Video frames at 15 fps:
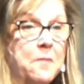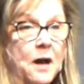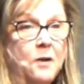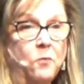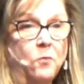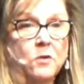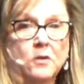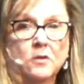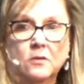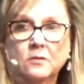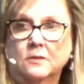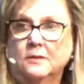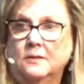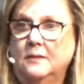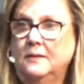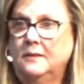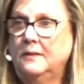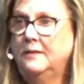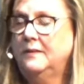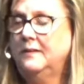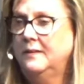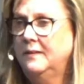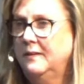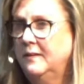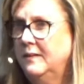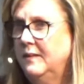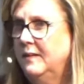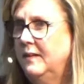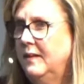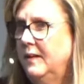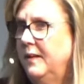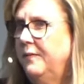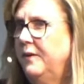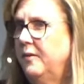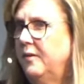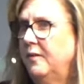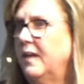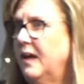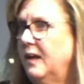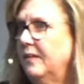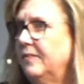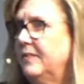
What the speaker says: my world, there are a lot of